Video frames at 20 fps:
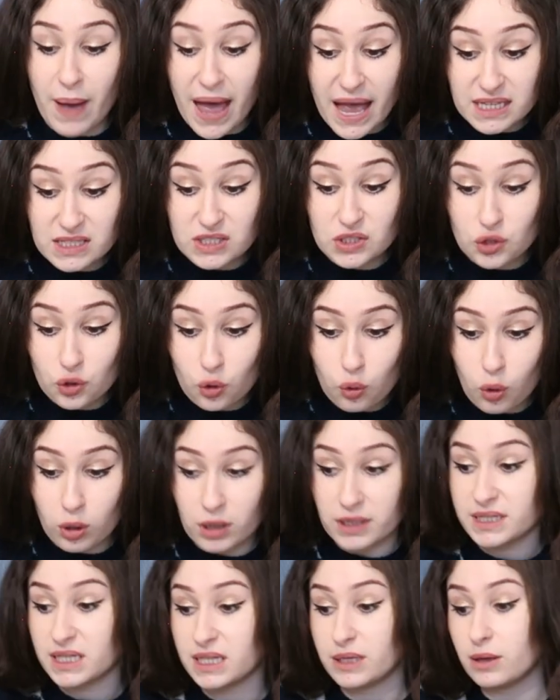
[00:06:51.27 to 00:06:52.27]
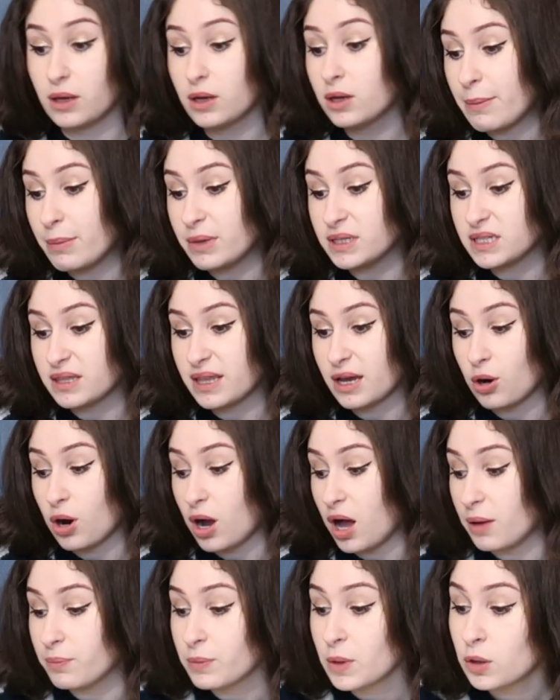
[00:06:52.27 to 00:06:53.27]
best quality lemons that there
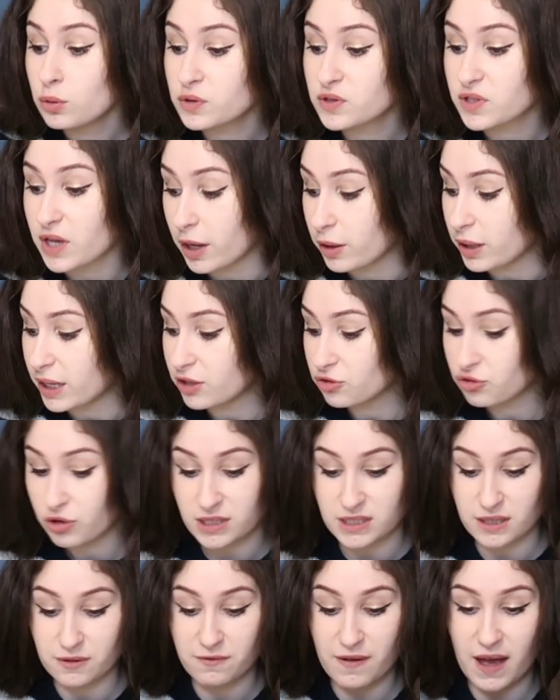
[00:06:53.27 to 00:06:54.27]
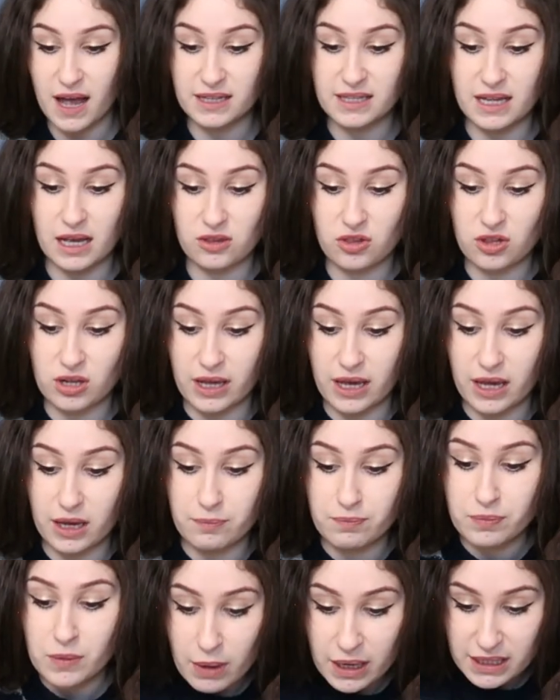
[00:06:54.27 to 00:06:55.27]
are. Also, interesting fact
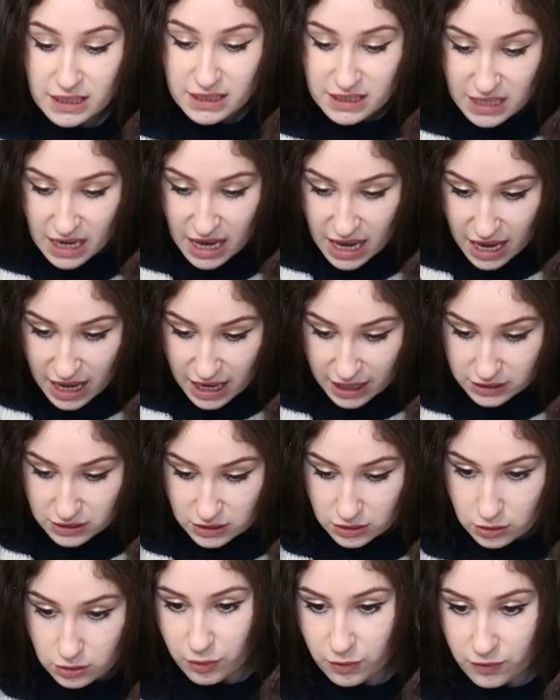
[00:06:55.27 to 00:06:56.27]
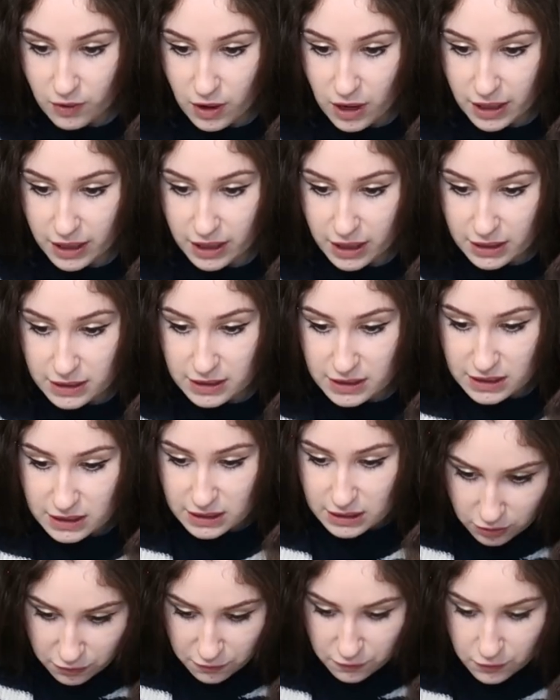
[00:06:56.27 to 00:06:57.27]
actually, my dad provides
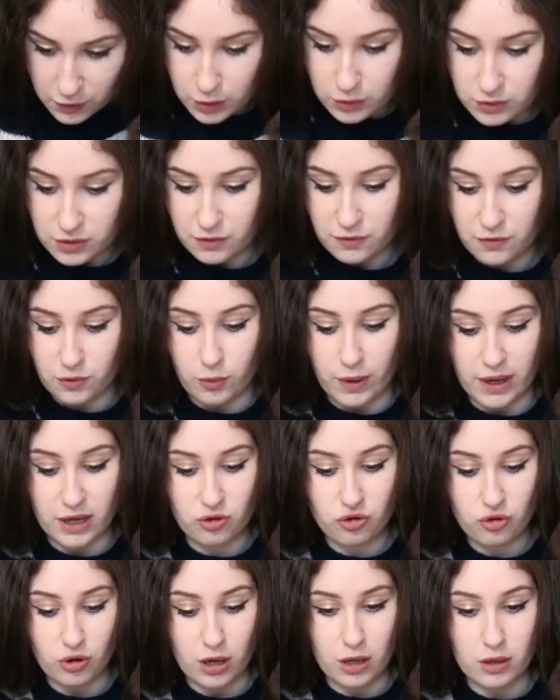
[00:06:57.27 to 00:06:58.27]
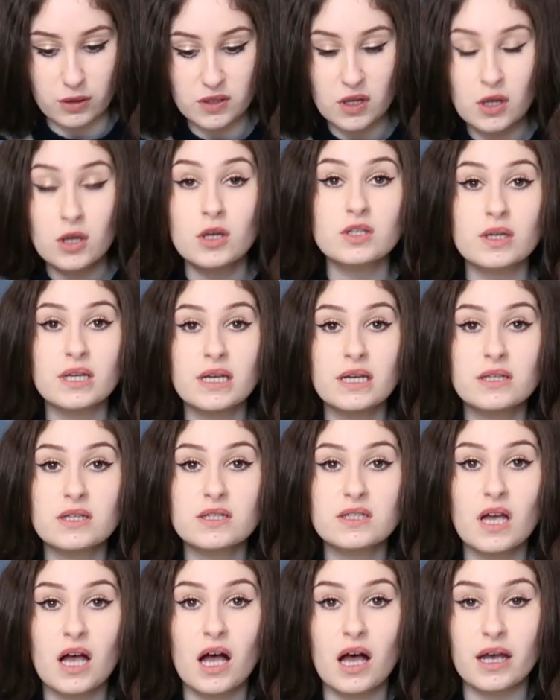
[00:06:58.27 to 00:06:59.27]
the fruit for Waitrose, so he
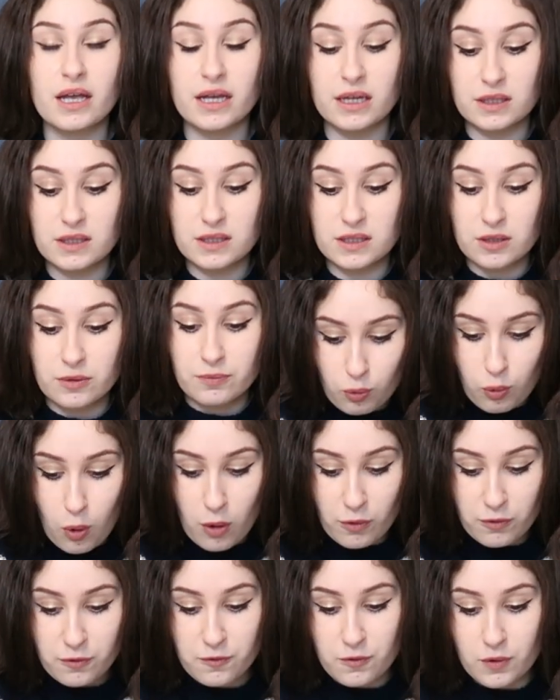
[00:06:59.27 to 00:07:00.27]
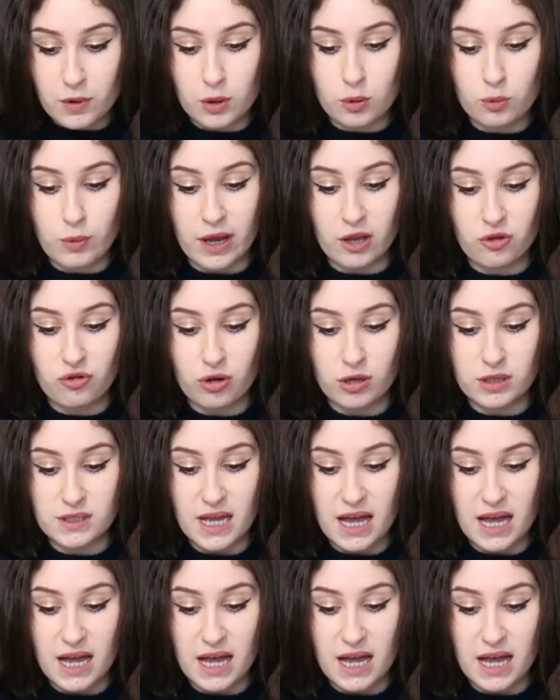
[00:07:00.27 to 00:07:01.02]
decides what fruit Waitrose